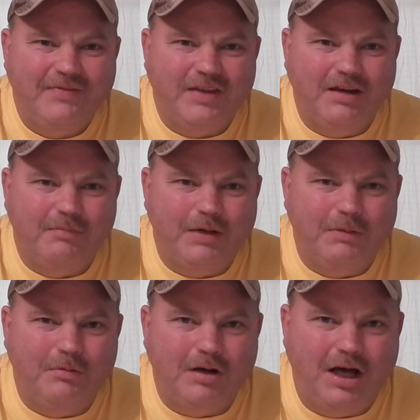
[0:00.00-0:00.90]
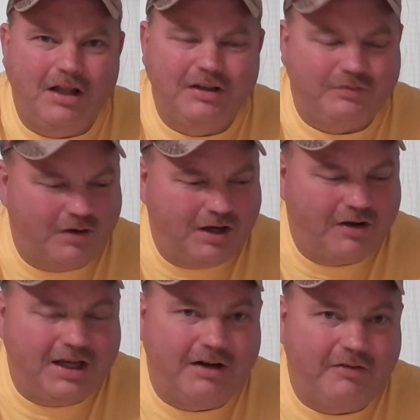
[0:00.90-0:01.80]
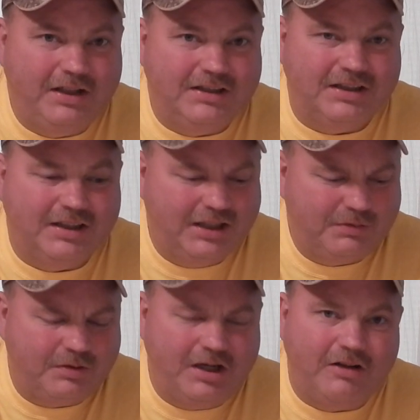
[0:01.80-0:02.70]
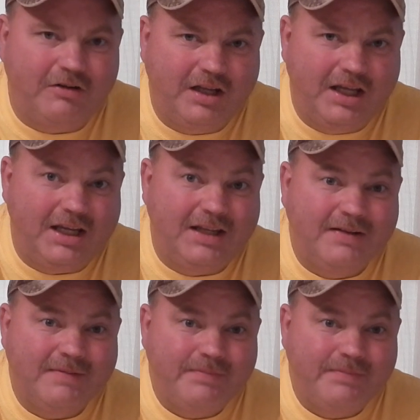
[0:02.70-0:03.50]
Man, people call us for all kind of reasons. This particular day,